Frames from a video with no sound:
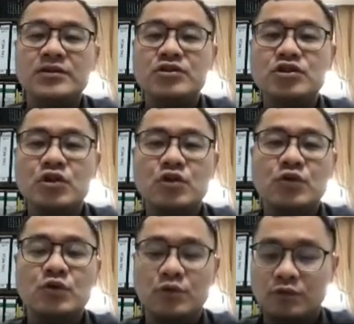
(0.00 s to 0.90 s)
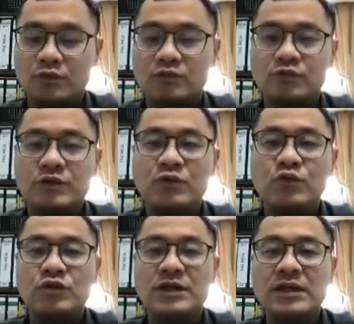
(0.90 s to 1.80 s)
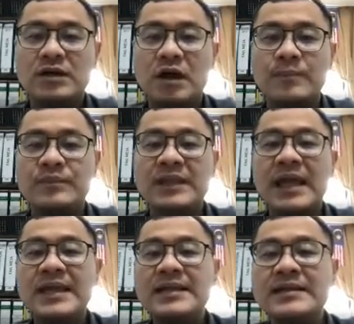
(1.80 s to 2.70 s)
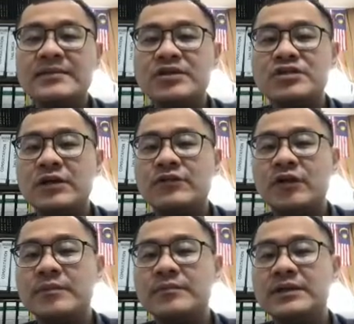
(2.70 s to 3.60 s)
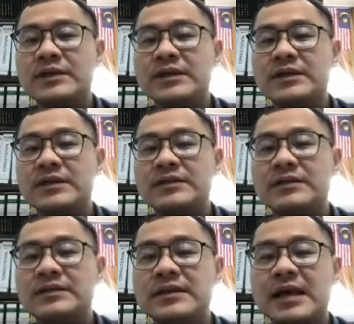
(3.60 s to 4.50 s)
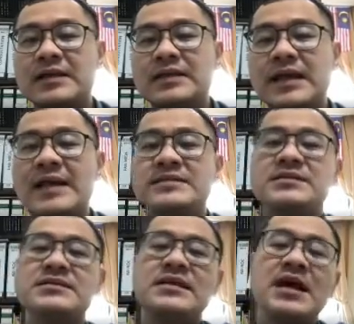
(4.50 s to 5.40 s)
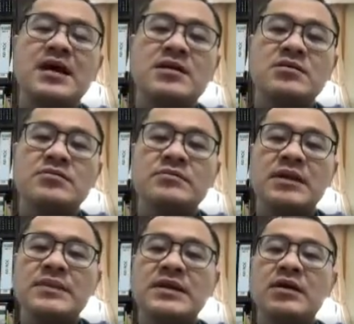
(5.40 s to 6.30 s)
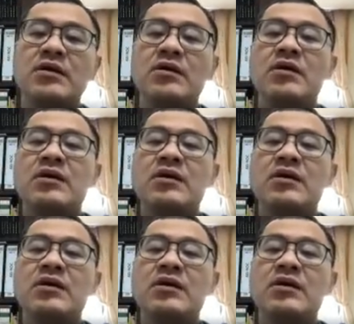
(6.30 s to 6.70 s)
So we would obtain the result from the unscaled maybe or